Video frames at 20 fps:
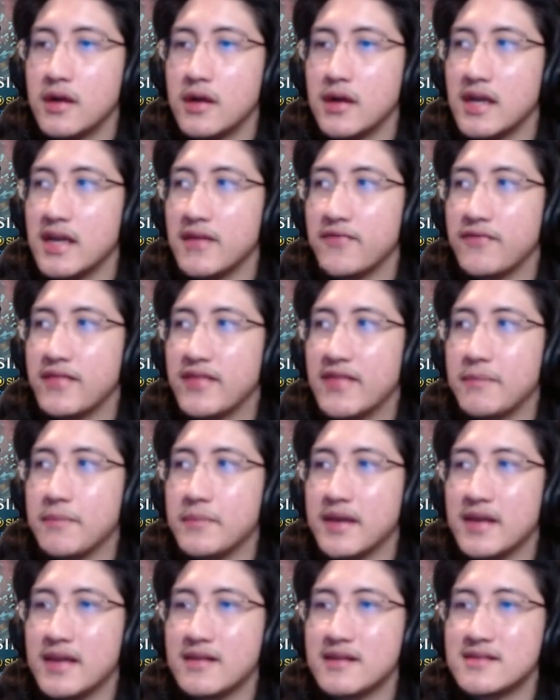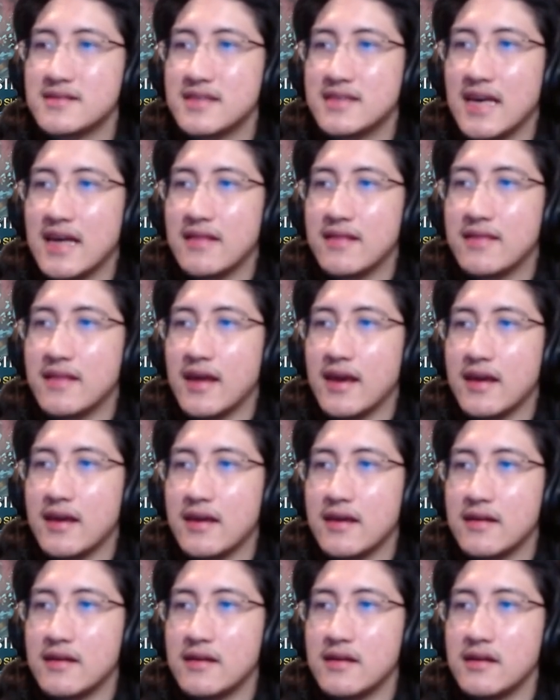if that means that
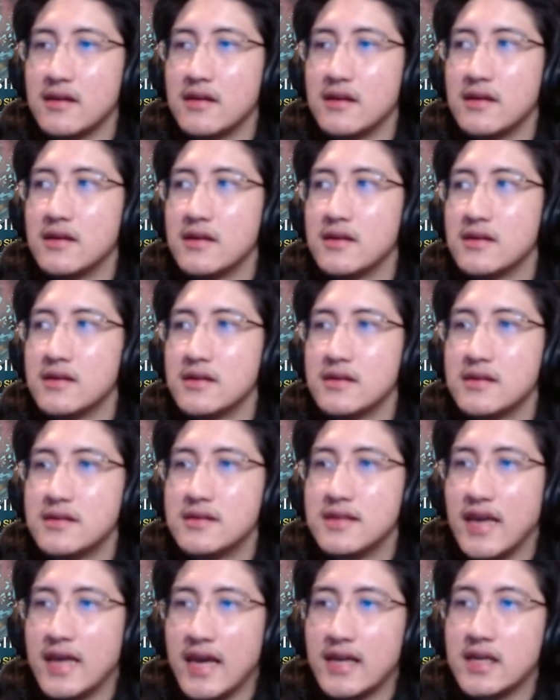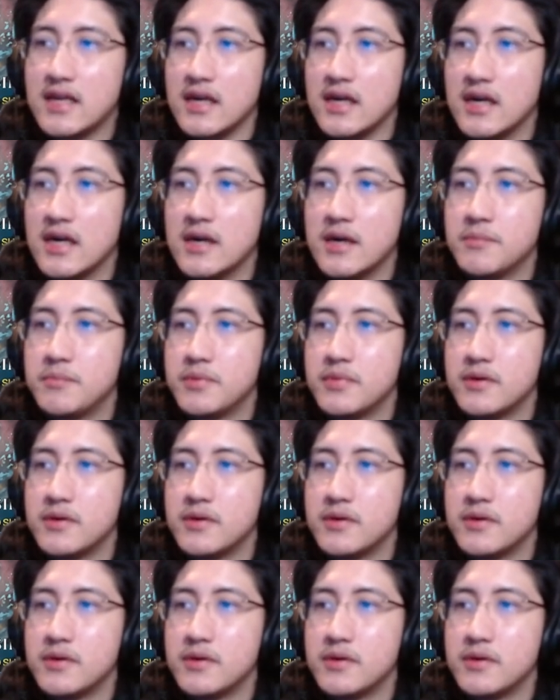they take up